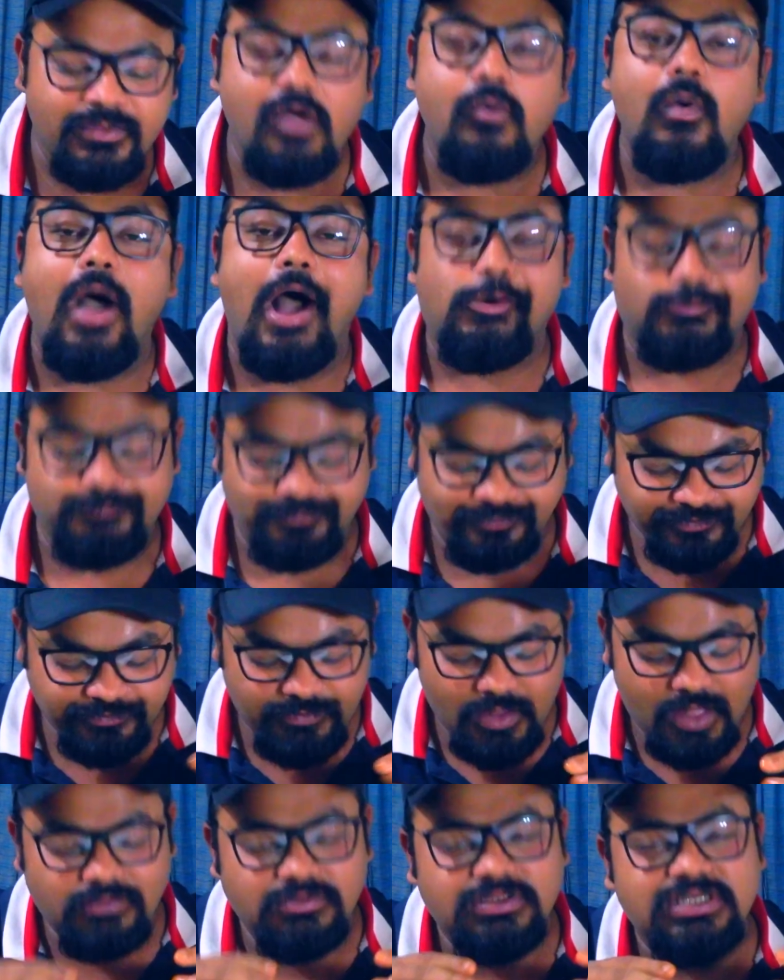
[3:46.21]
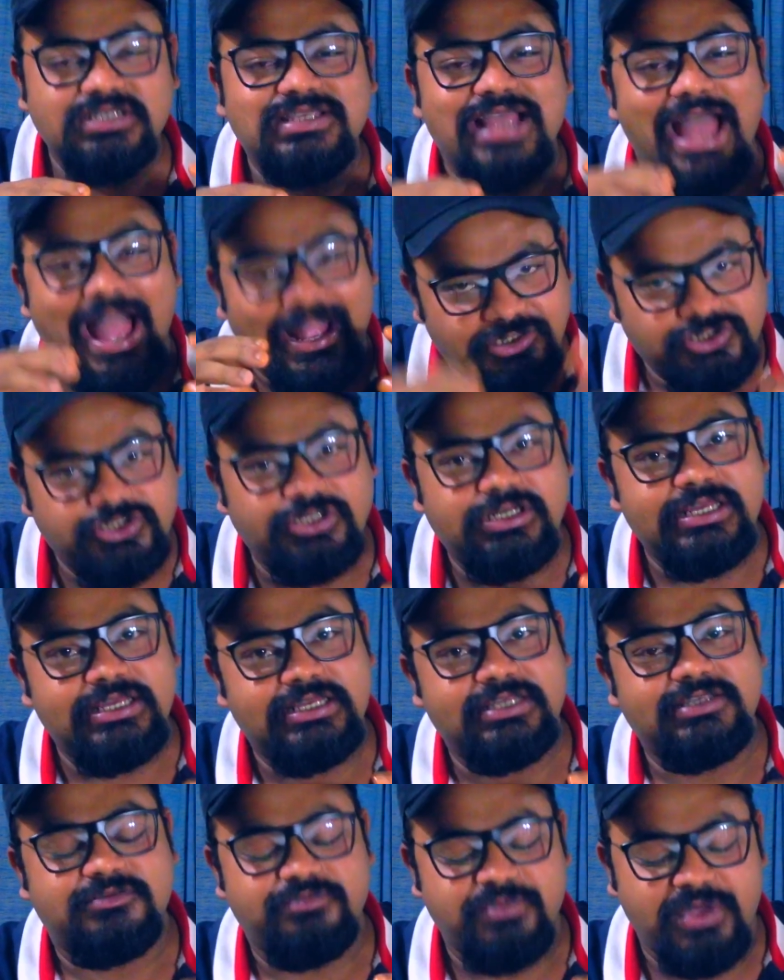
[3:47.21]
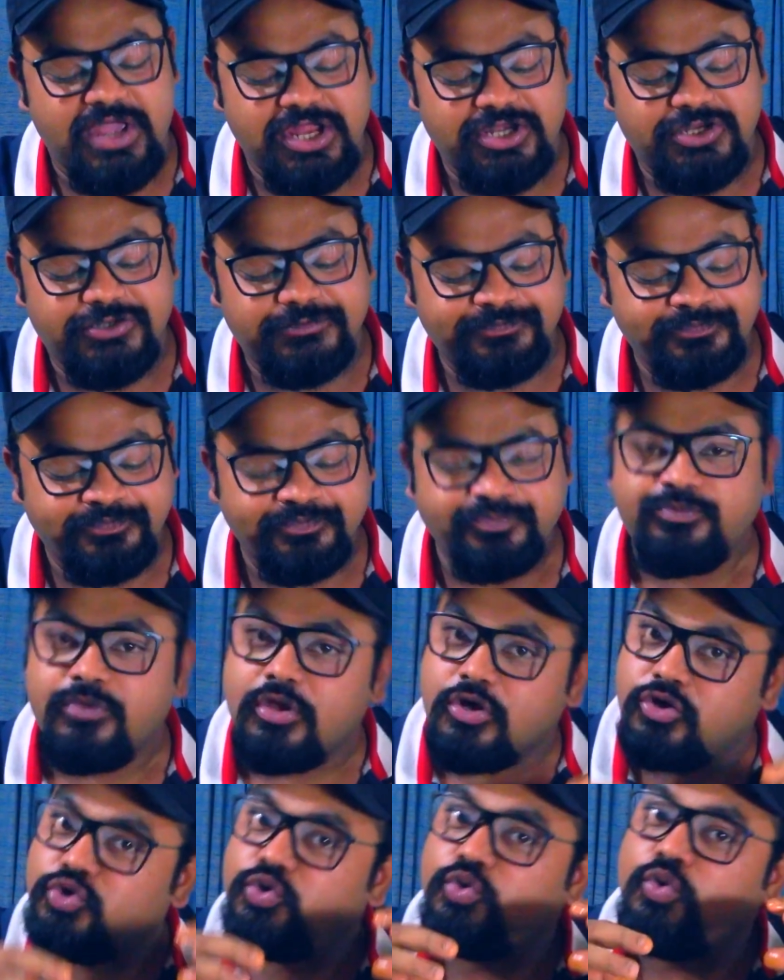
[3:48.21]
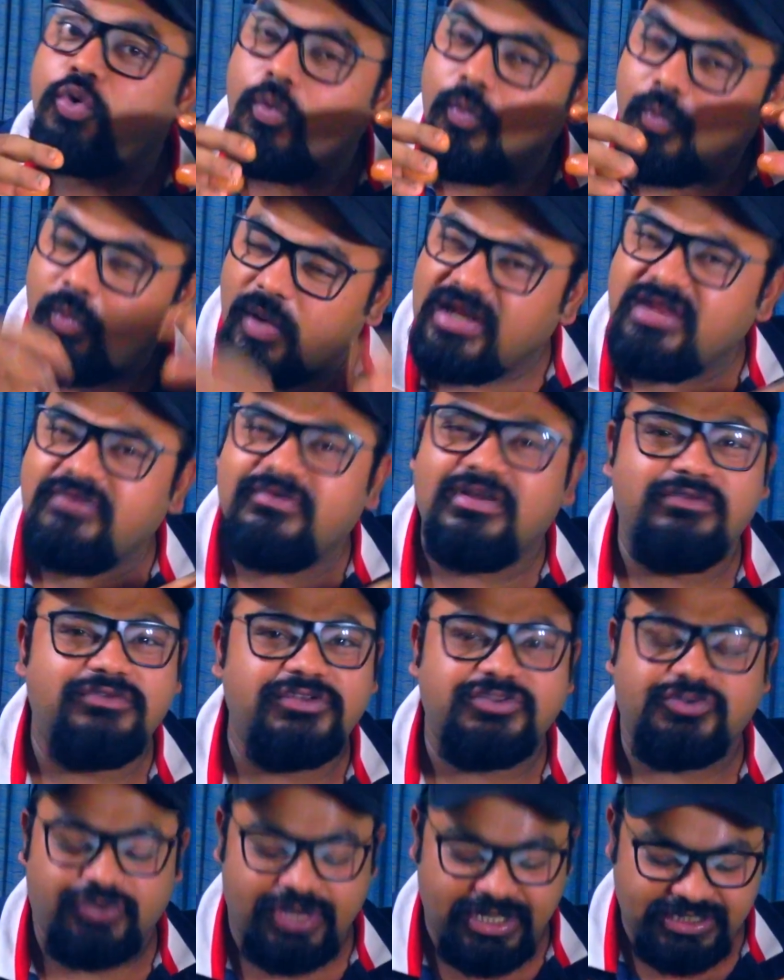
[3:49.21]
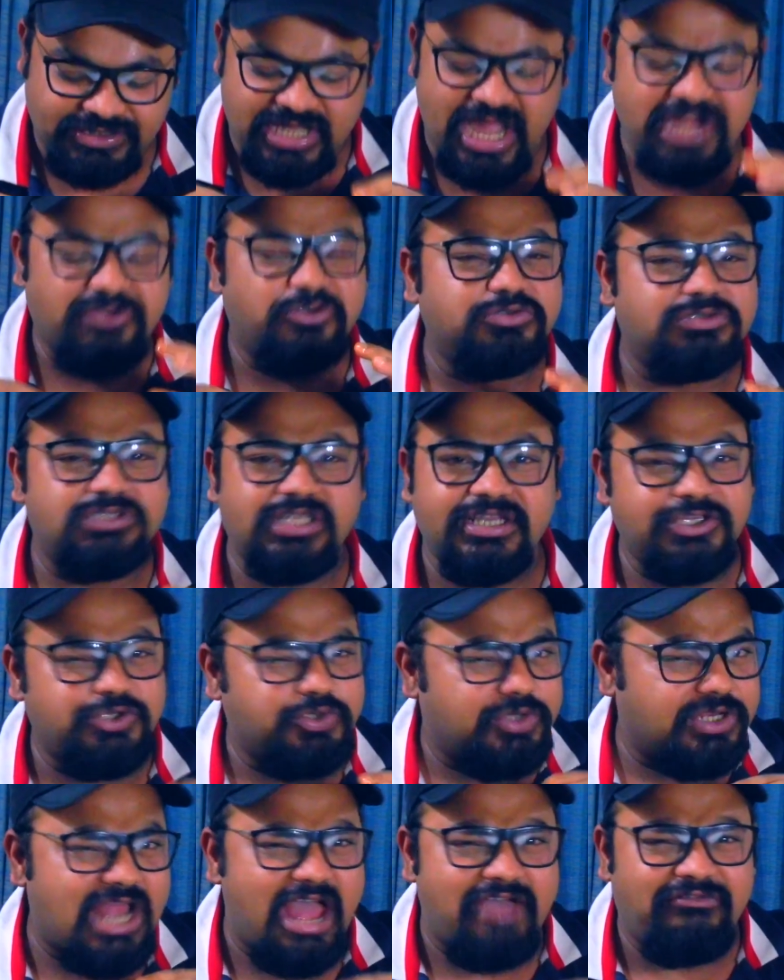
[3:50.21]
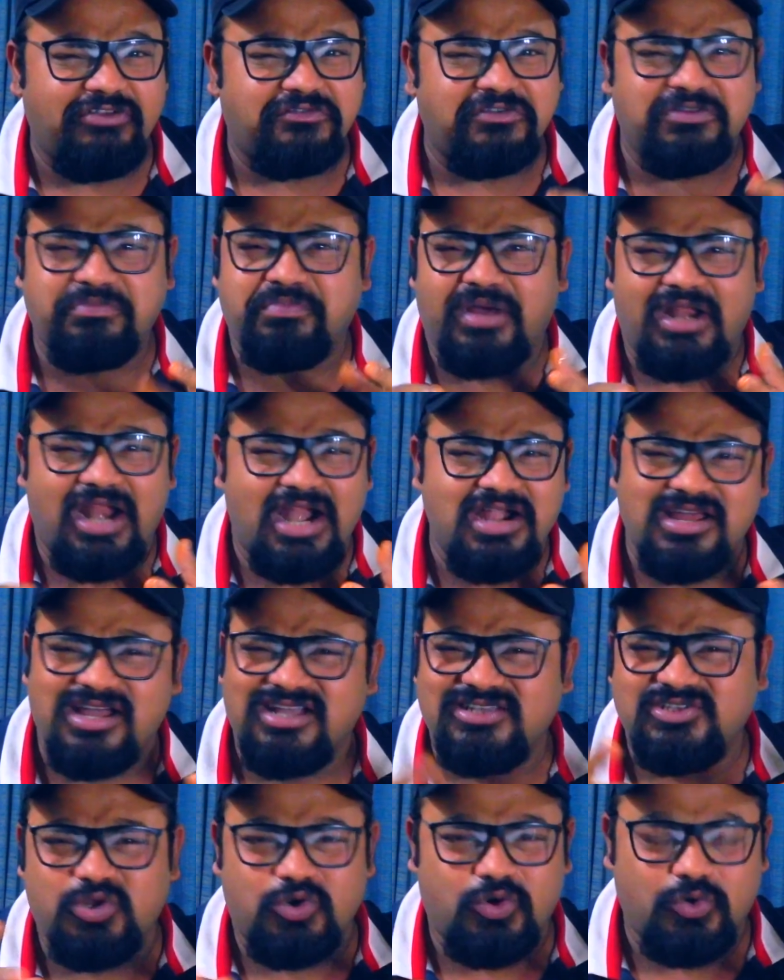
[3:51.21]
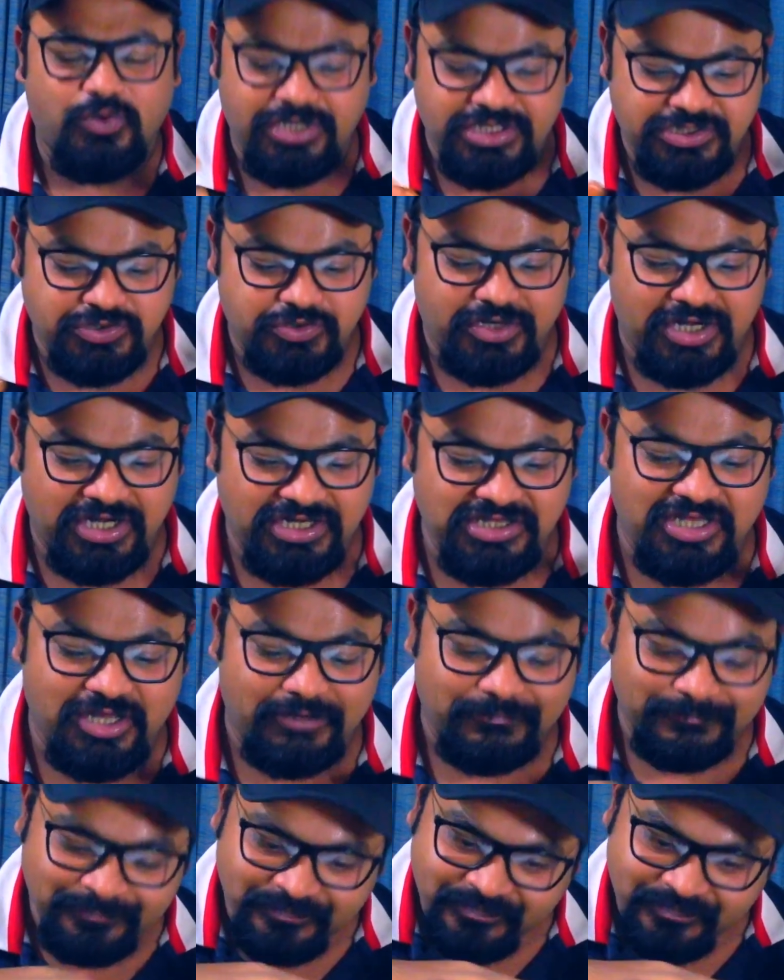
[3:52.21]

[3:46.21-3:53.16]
Wow, this actually is made to go very well with rice. I don't think you can have it with parathas or rotis or anything,